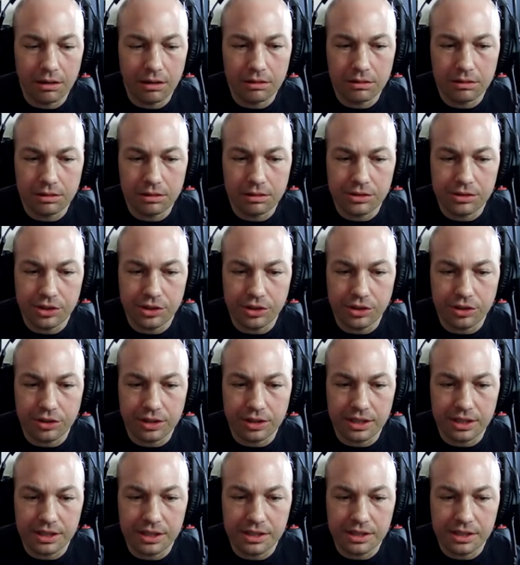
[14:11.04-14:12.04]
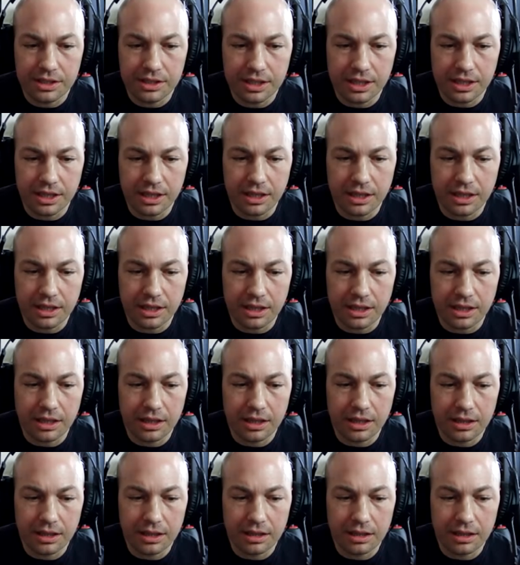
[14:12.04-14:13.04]
so you can see
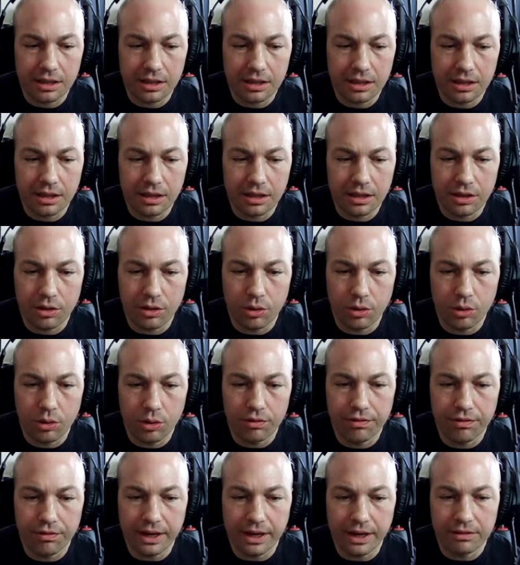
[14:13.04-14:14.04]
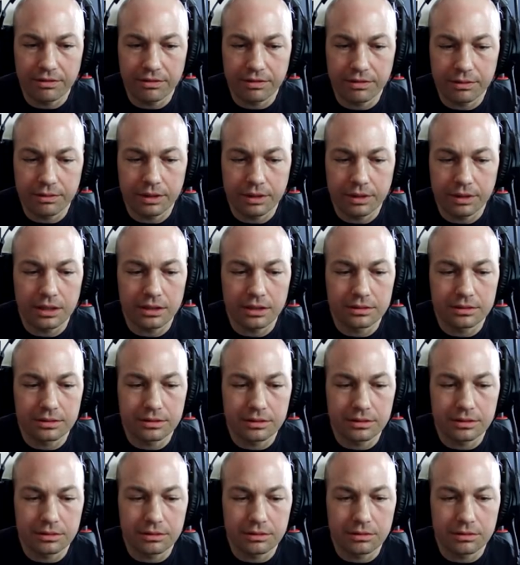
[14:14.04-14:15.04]
the whole file.
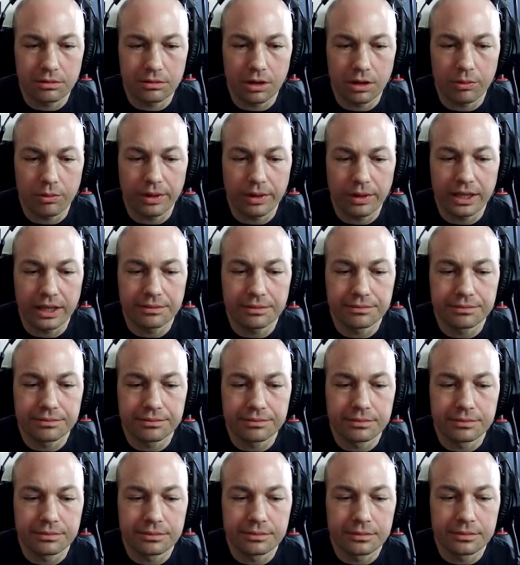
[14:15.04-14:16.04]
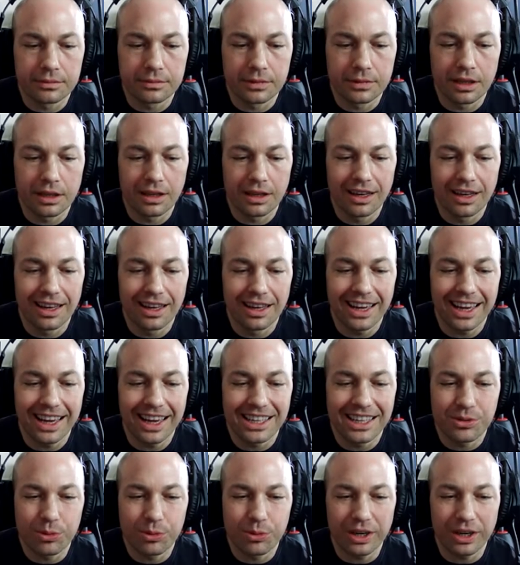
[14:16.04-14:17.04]
Wrong way.
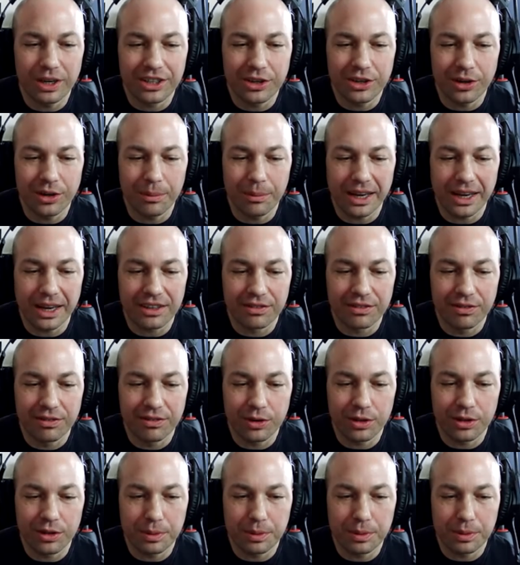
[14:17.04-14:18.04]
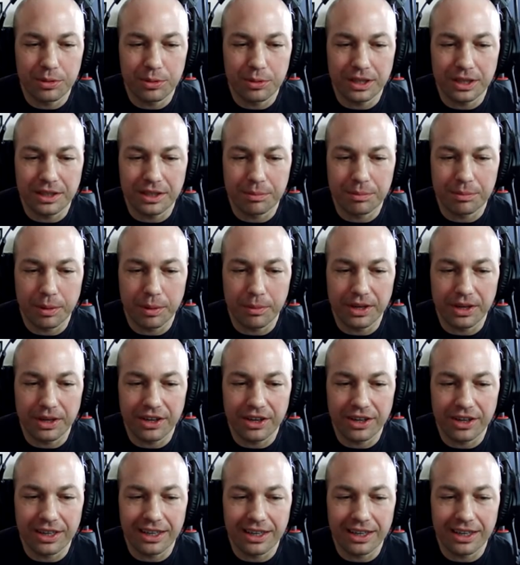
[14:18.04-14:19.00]
It's weird going back and forth between Premiere, and